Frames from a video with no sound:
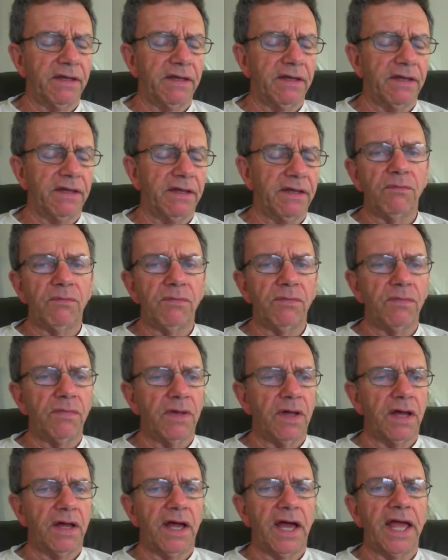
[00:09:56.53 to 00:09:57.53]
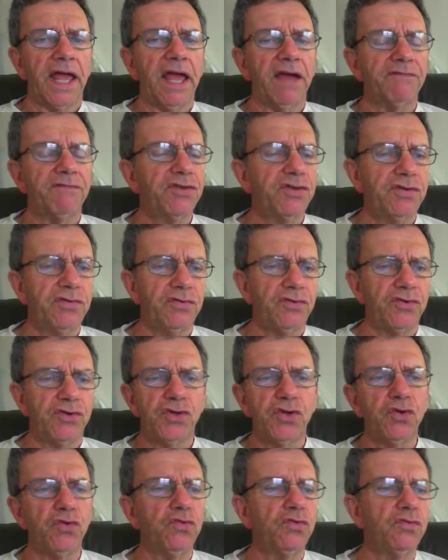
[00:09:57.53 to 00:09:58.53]
I have
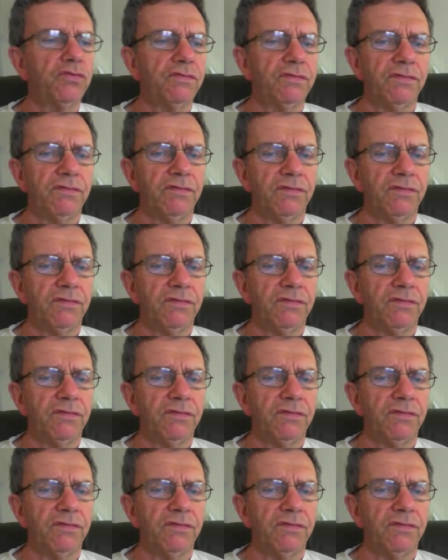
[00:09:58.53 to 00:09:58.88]
two